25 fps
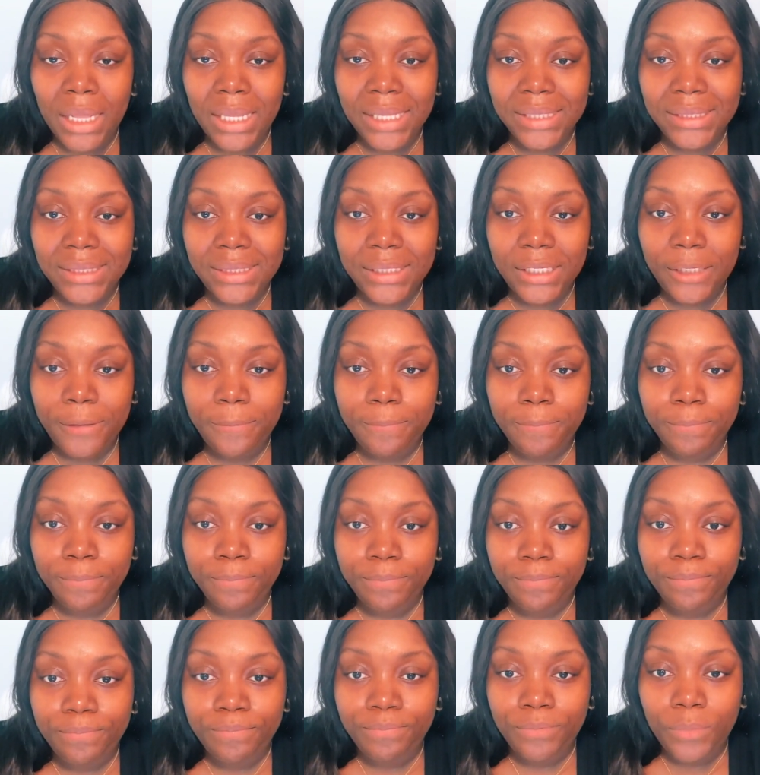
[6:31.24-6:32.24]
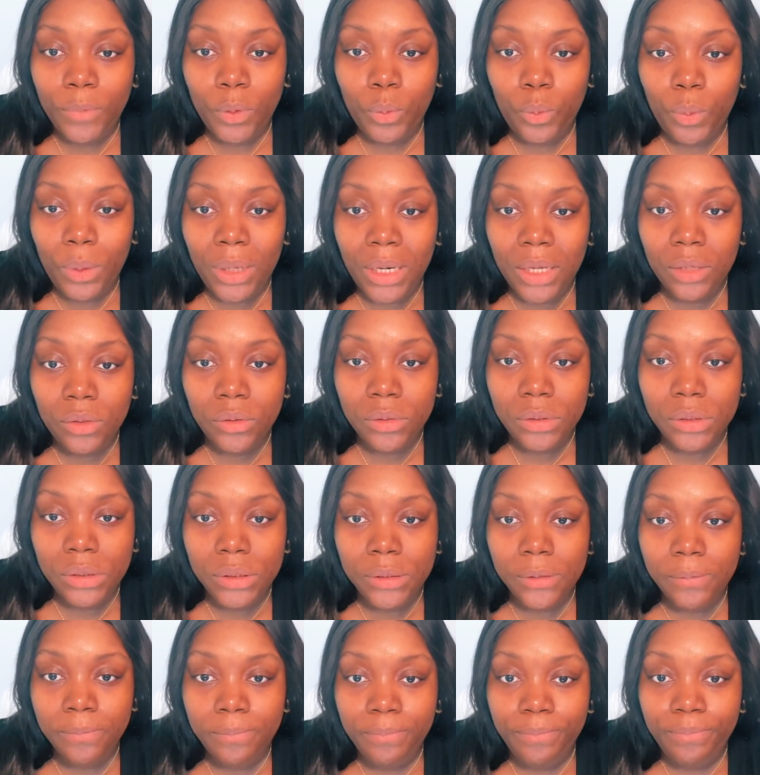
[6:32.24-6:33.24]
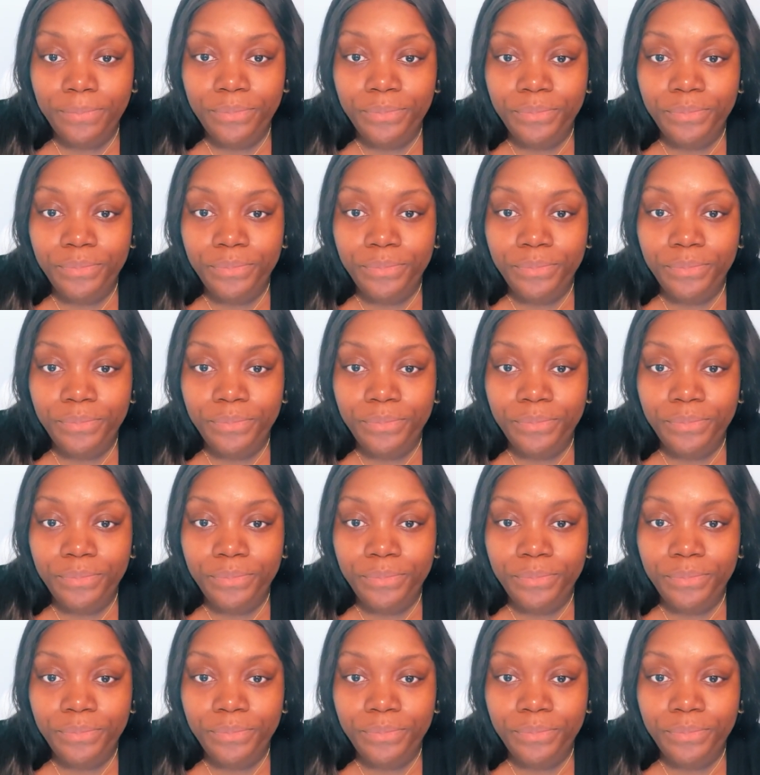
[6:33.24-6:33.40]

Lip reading: let's see. What else?